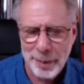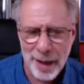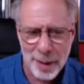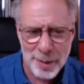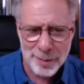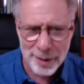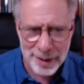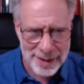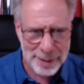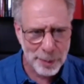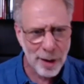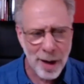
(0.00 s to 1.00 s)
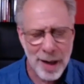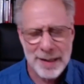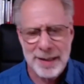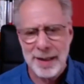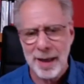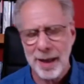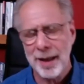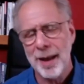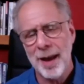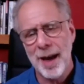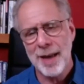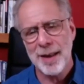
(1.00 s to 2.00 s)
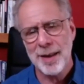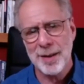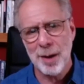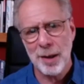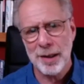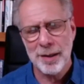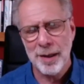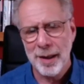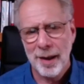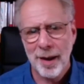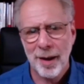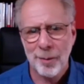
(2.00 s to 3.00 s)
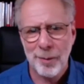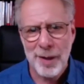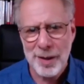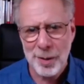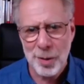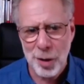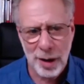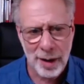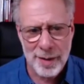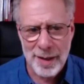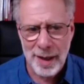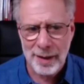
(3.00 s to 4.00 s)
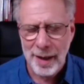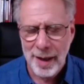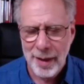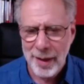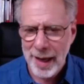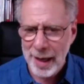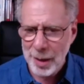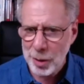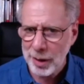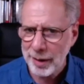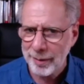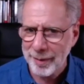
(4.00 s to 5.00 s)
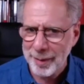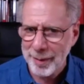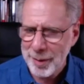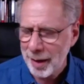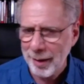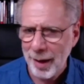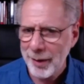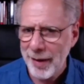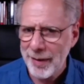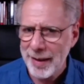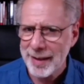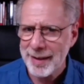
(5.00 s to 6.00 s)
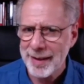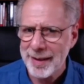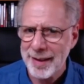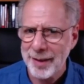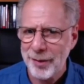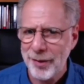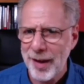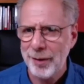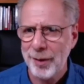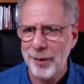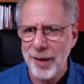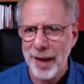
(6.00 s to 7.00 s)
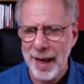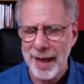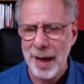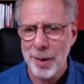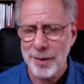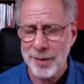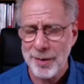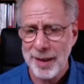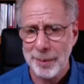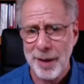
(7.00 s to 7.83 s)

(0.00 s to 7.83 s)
And I was really surprised as I started researching this, that actually there's not a lot of evidence in favor of the 8 hours of sleep.